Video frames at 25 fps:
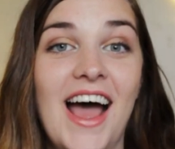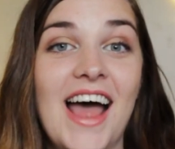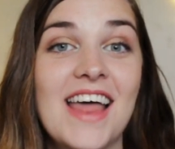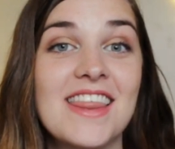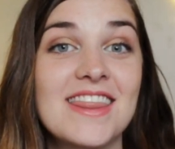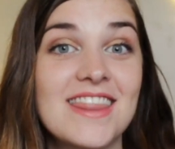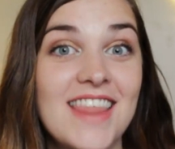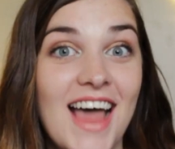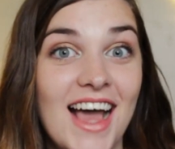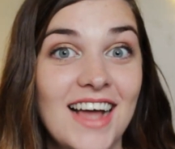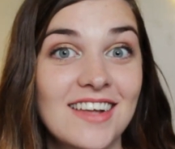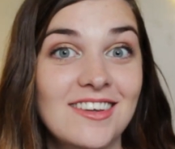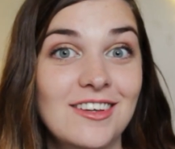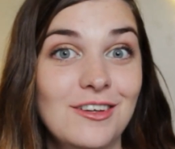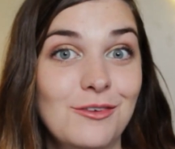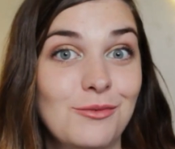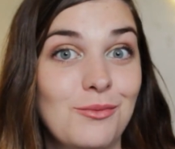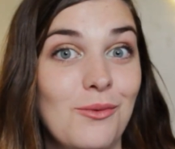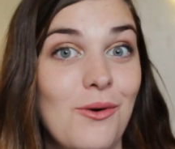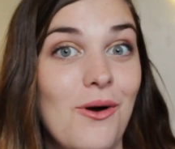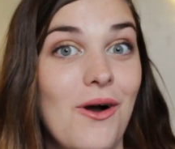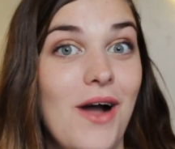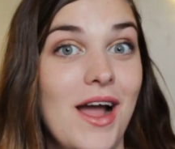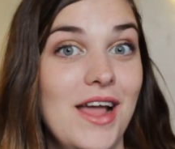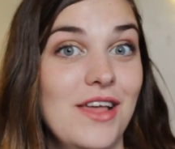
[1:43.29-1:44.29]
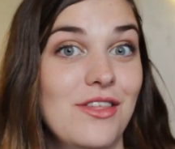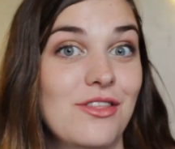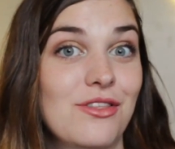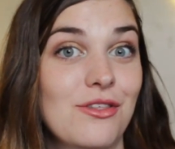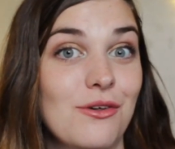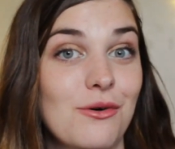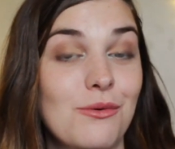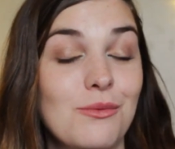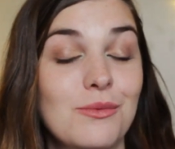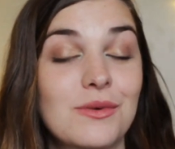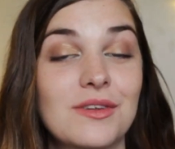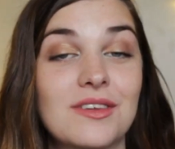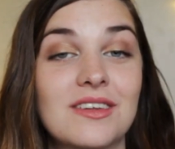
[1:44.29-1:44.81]
and that is what I
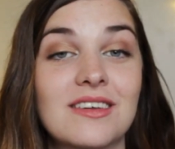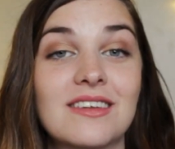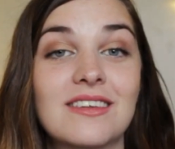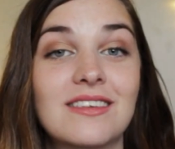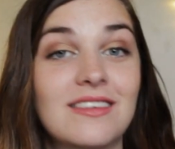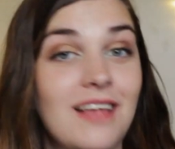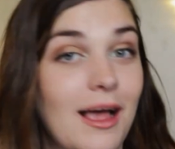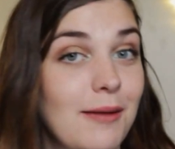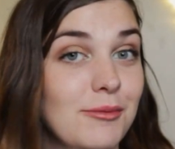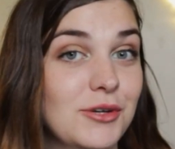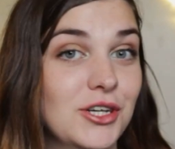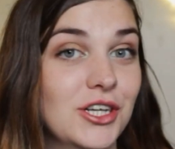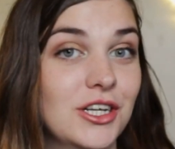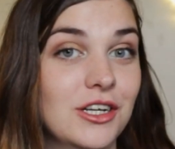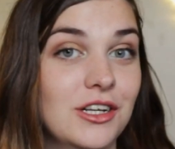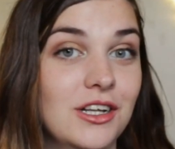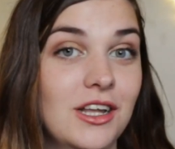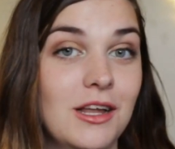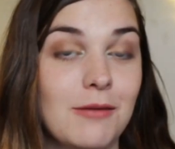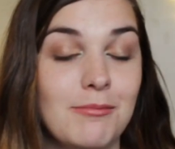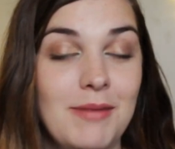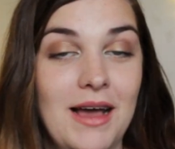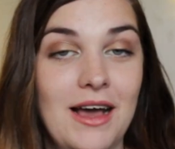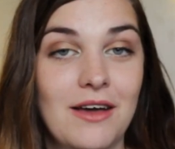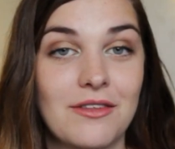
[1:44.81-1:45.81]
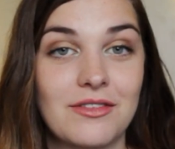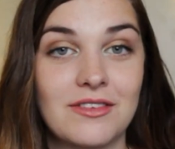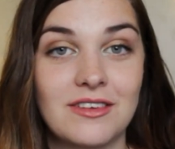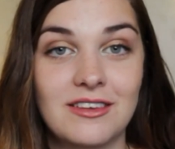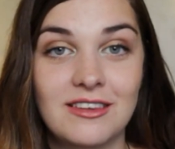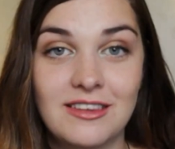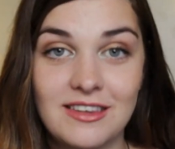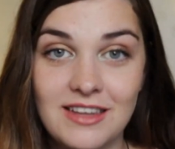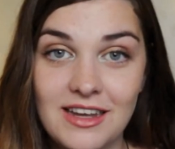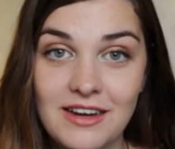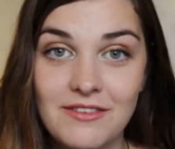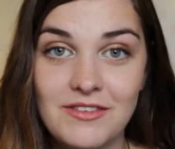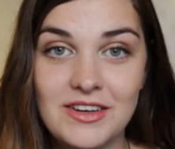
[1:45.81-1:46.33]
thought was exceptional about the
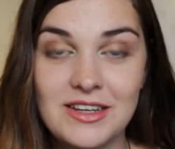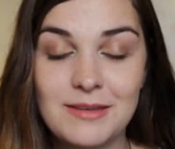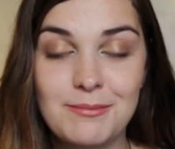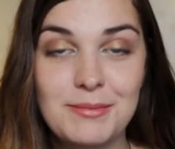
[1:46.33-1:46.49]
series,